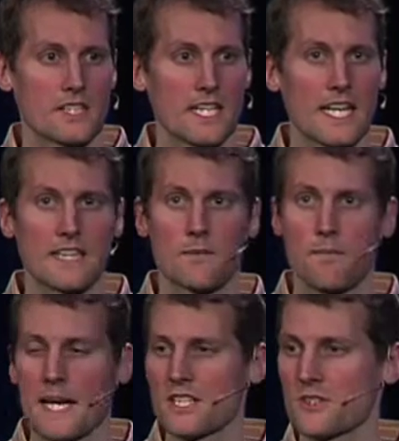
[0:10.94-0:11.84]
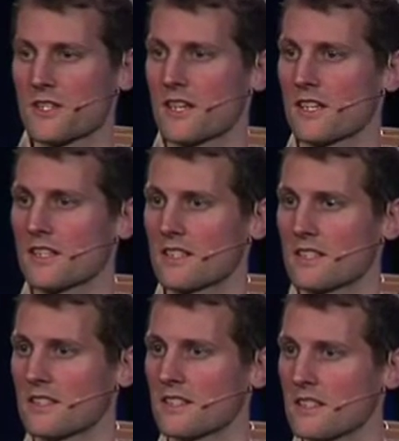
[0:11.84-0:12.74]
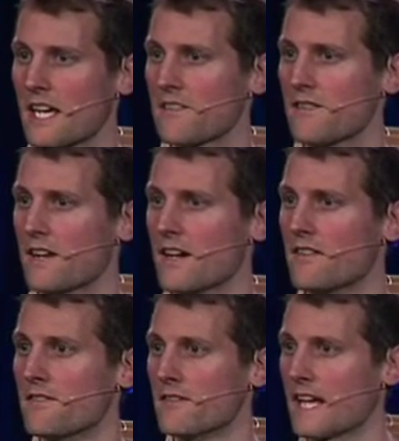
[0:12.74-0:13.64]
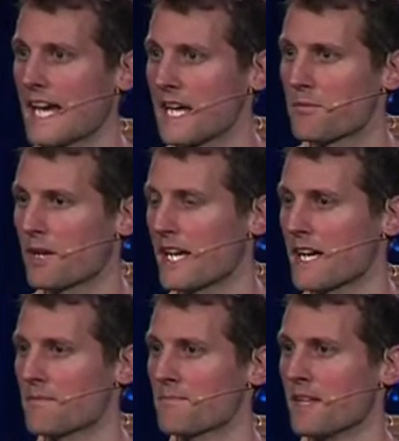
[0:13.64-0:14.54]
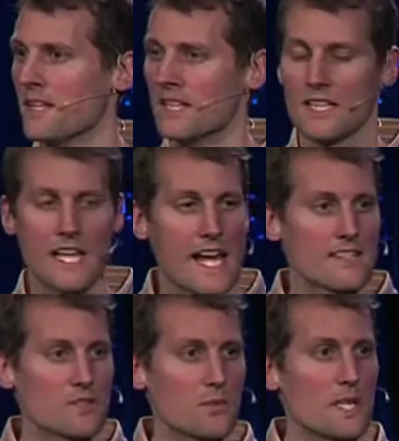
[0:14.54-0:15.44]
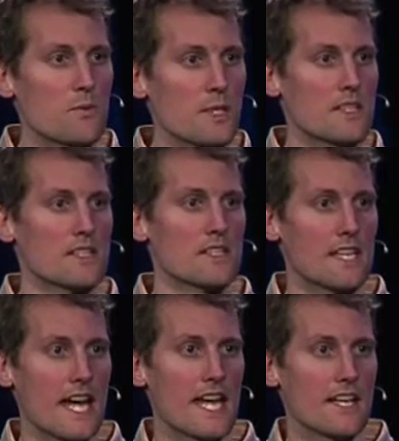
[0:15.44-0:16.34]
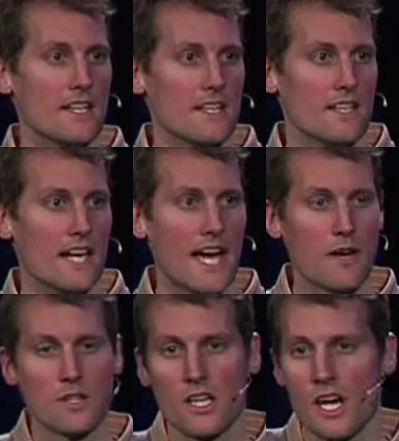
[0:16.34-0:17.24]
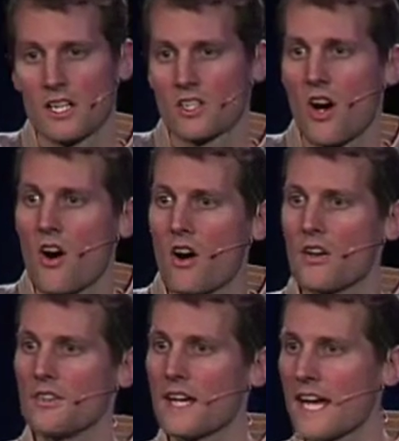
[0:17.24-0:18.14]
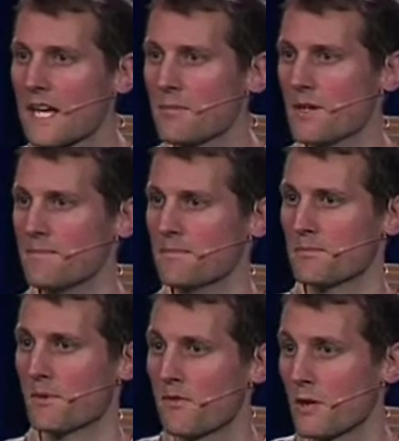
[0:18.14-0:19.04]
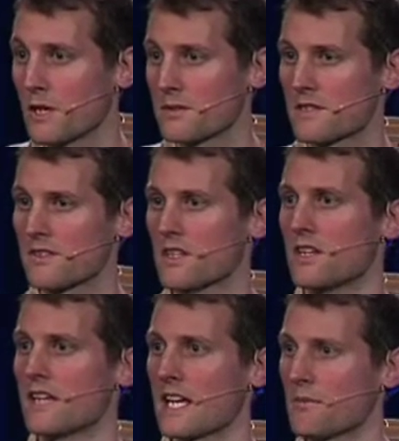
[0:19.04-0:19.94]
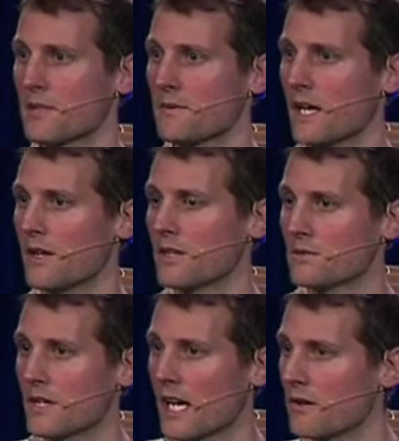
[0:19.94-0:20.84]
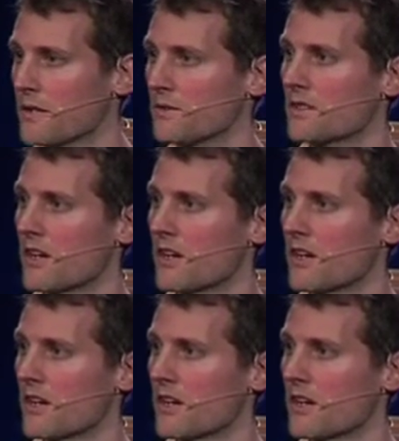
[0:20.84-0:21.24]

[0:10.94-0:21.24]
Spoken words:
looking at the patriarch, the life of Abraham. Last week, we looked at how God called Abram before he was even called Abram, how he was